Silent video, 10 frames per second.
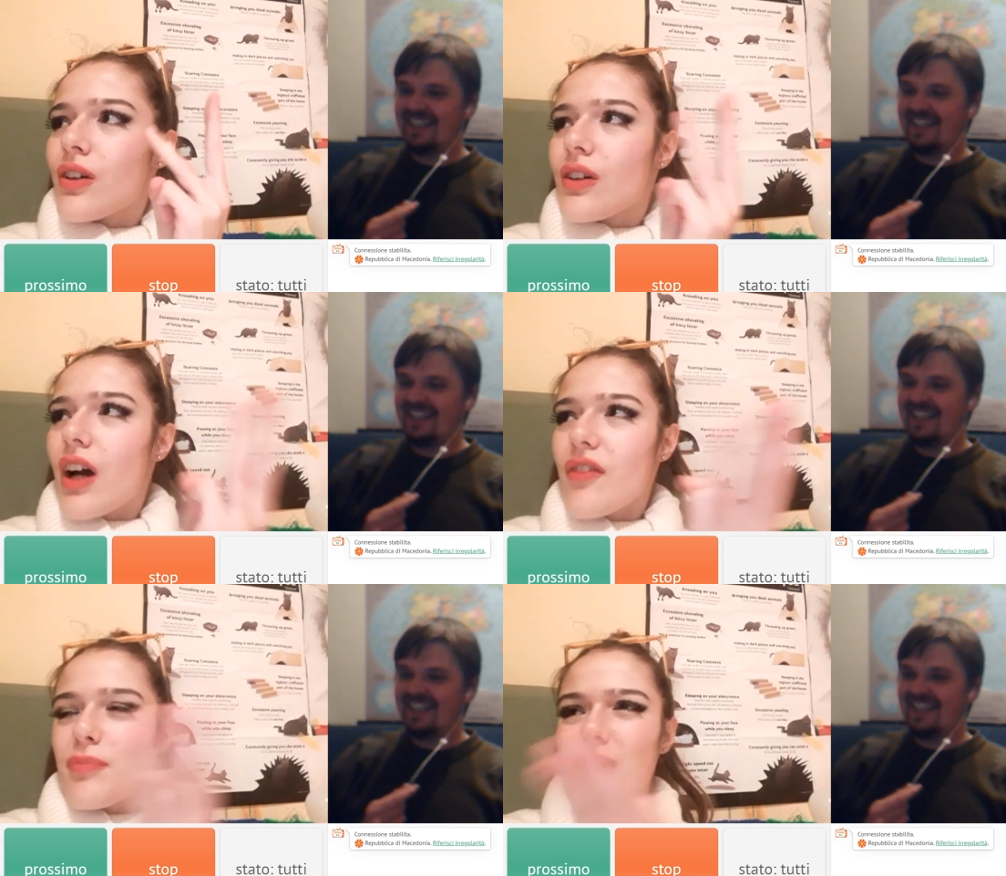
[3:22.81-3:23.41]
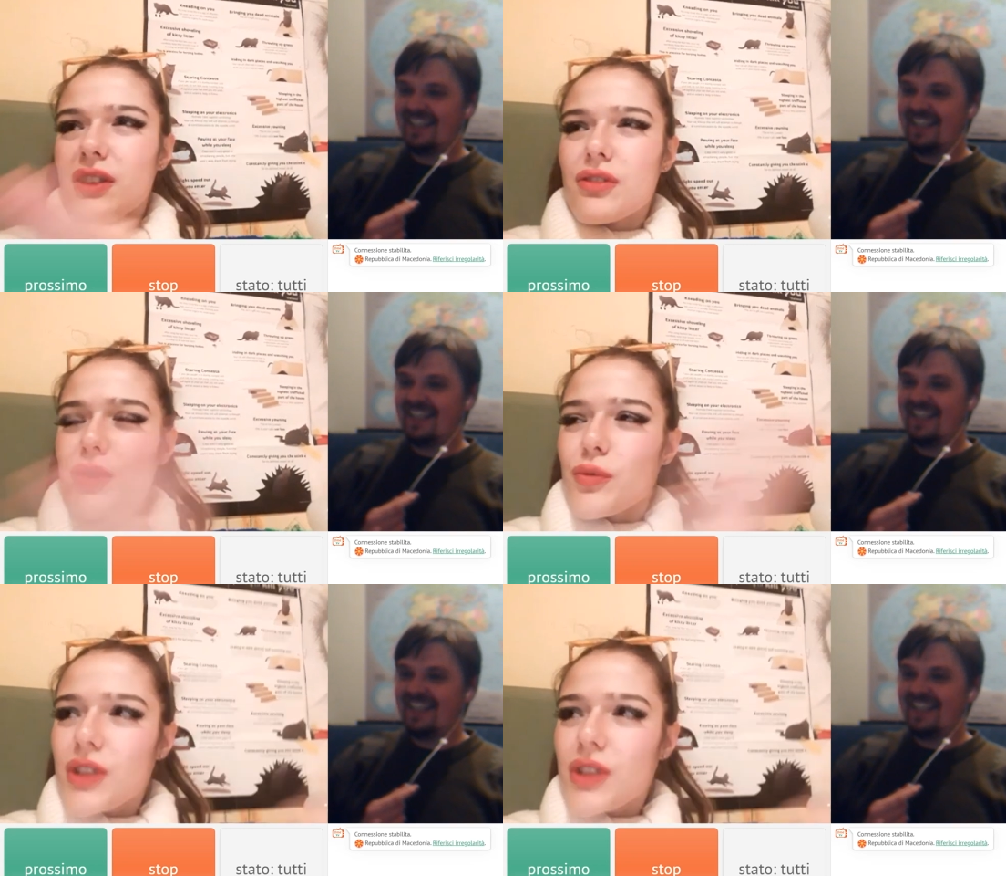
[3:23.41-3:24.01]
Speaker 1: I've been to
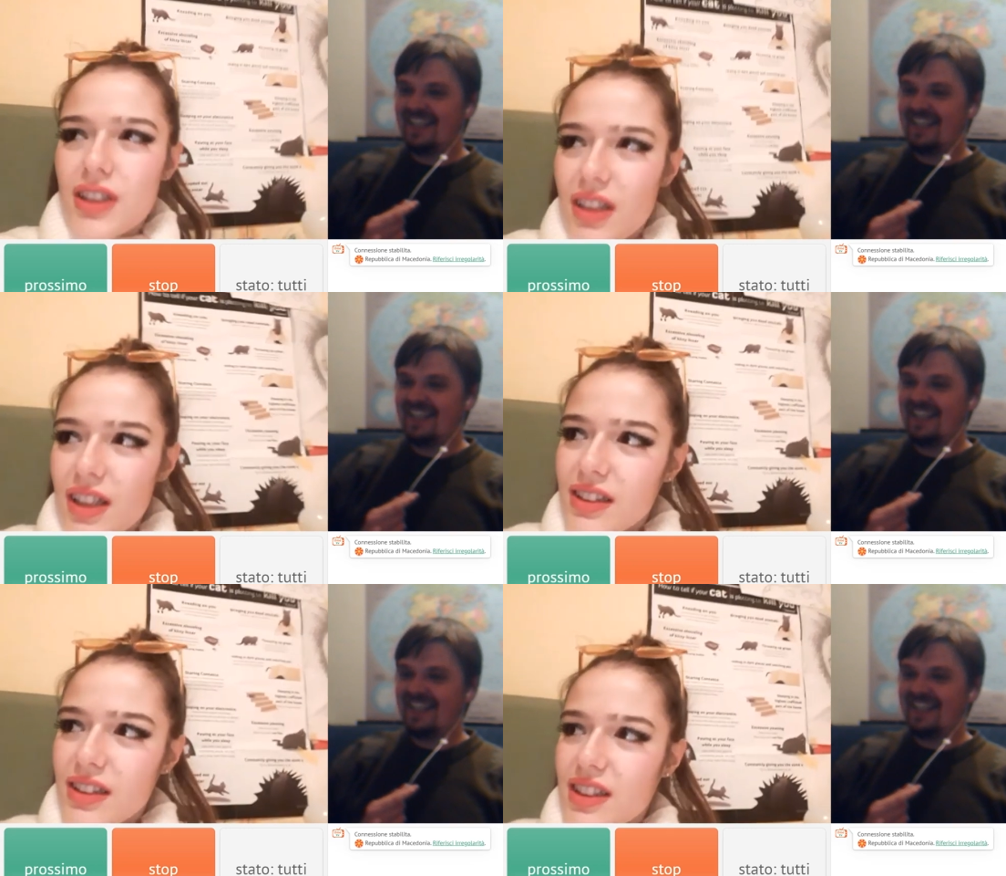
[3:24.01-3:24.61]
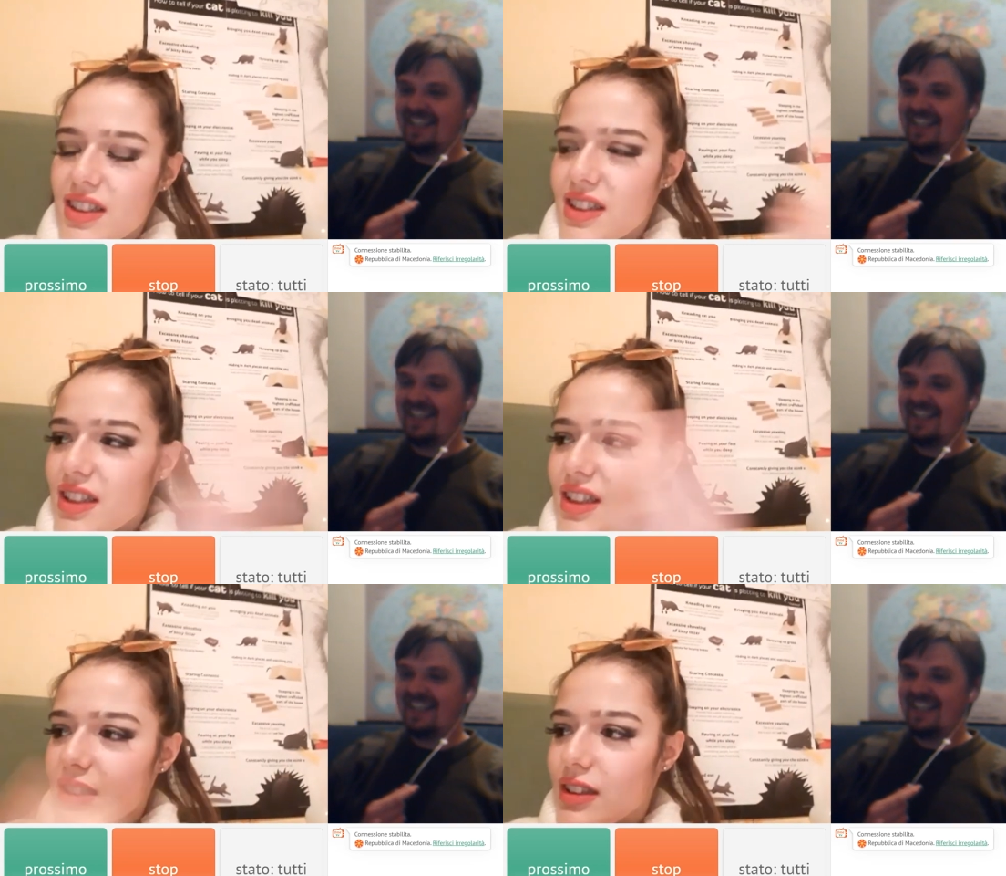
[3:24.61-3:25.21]
Switzerland, as I said.
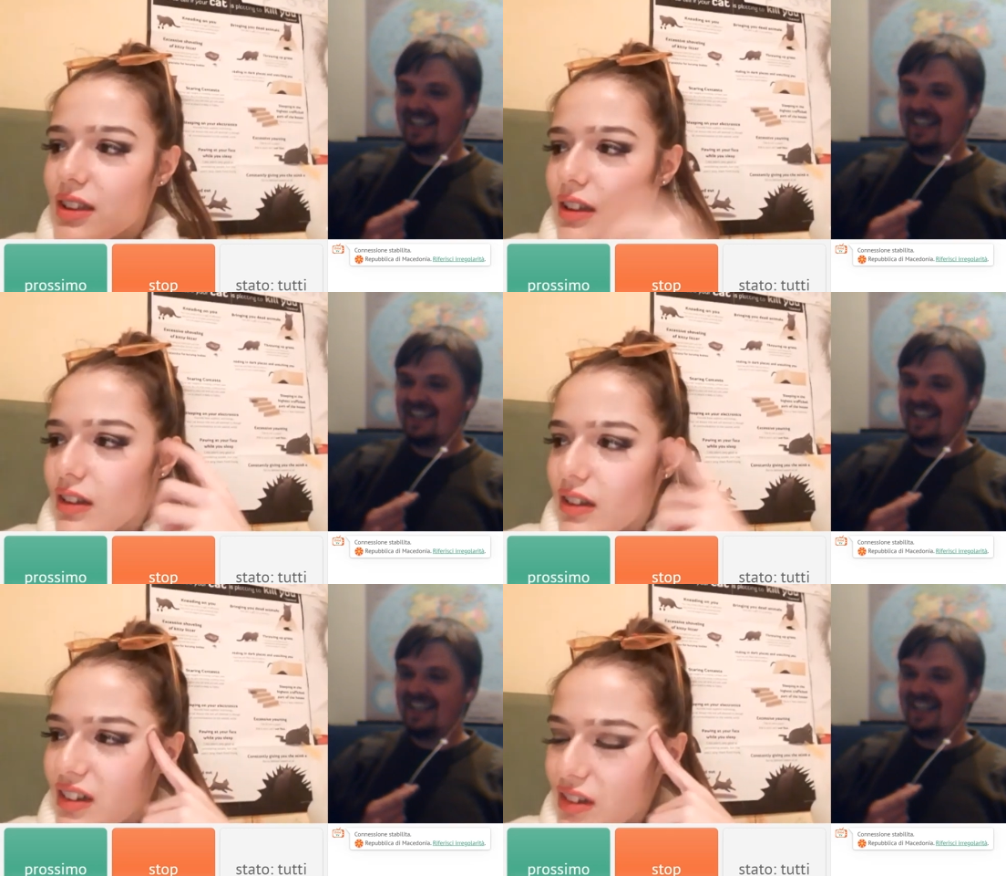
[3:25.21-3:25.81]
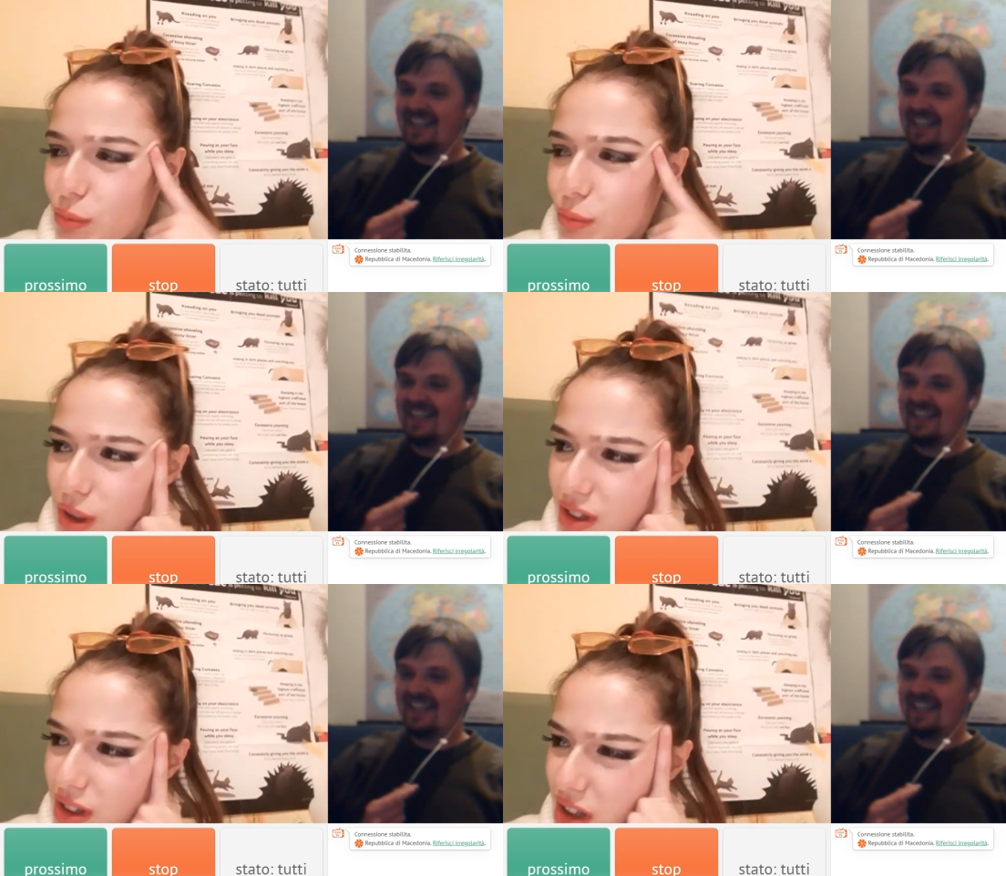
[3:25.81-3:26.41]
Uh, what
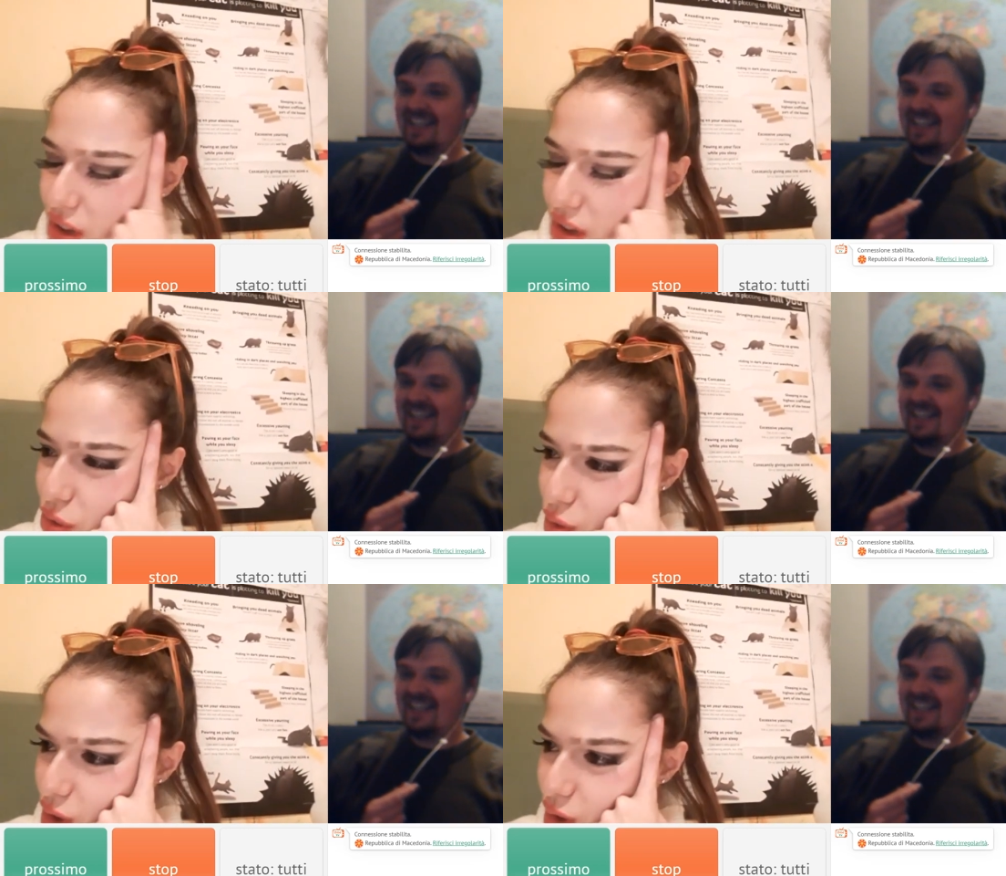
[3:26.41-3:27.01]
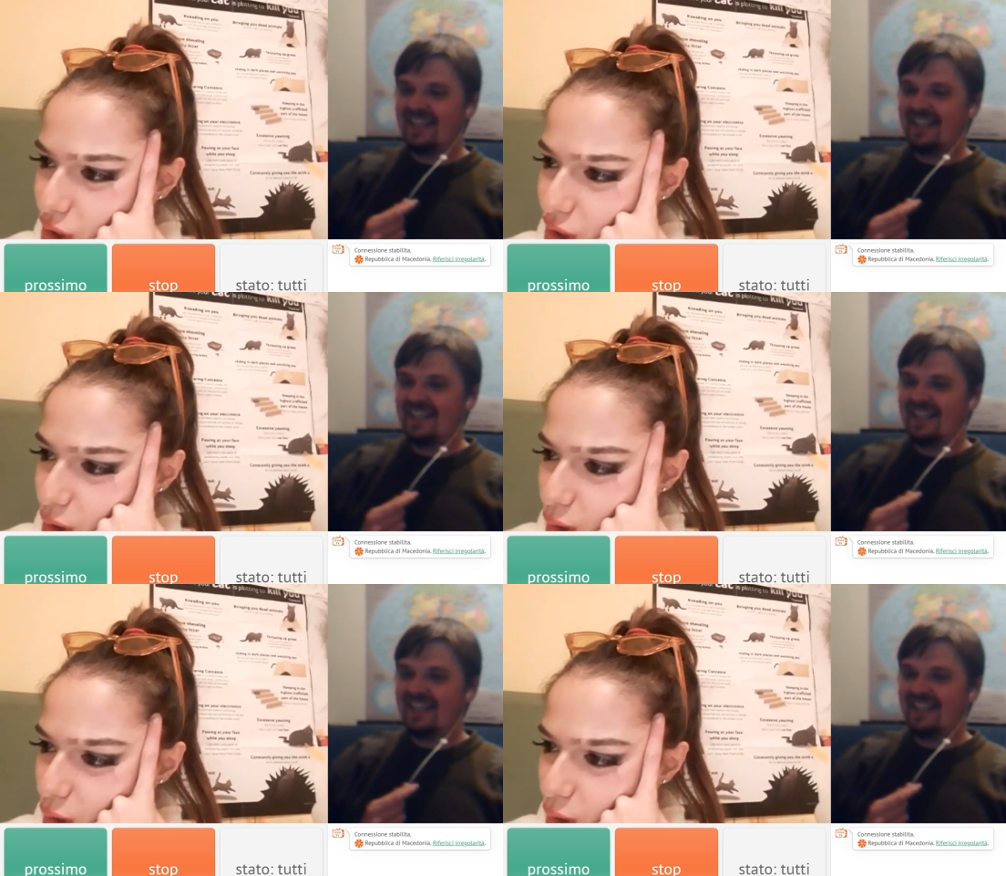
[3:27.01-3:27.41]
country?